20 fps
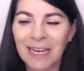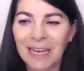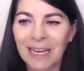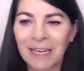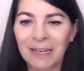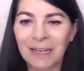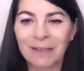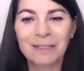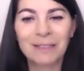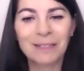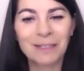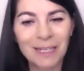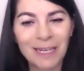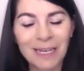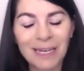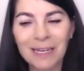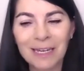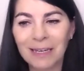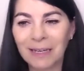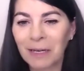So
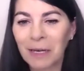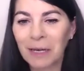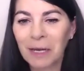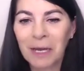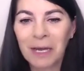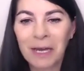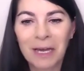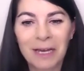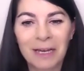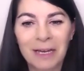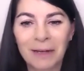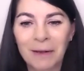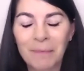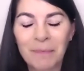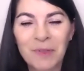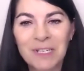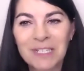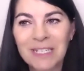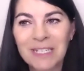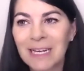yeah,
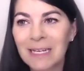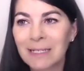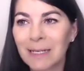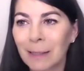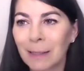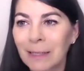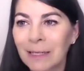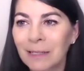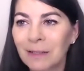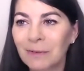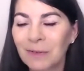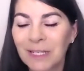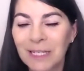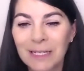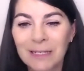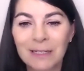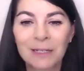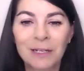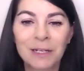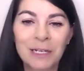the days I think of
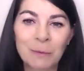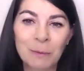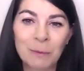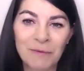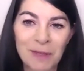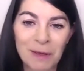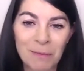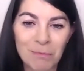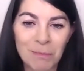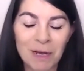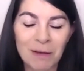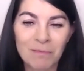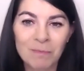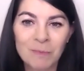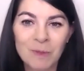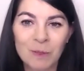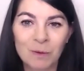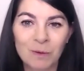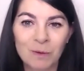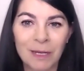kids learning with their
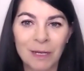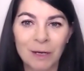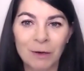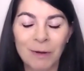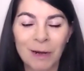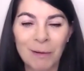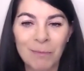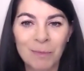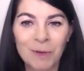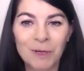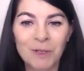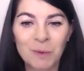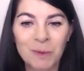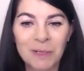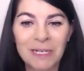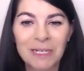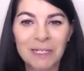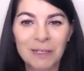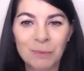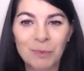mums or their grandmas, we
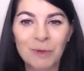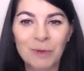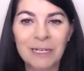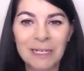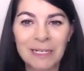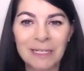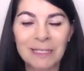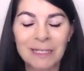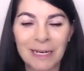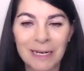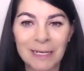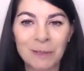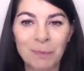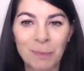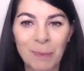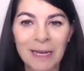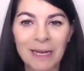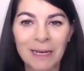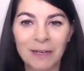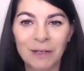need to bring these days
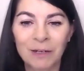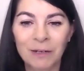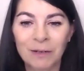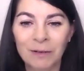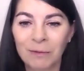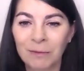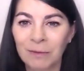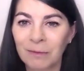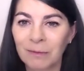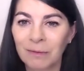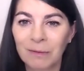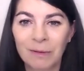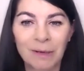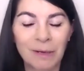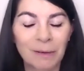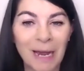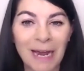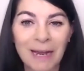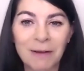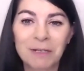back, you know,
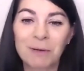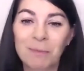how to